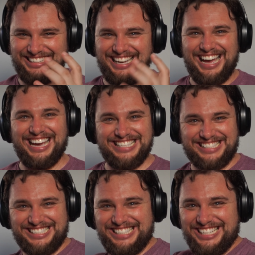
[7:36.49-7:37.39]

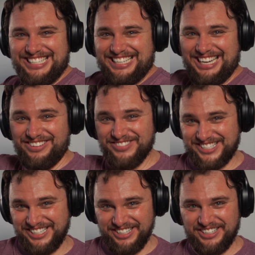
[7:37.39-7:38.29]
Guys, she
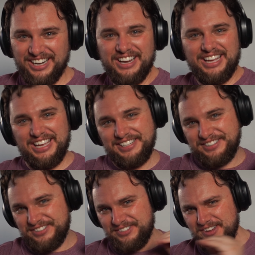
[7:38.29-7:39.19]
comes here and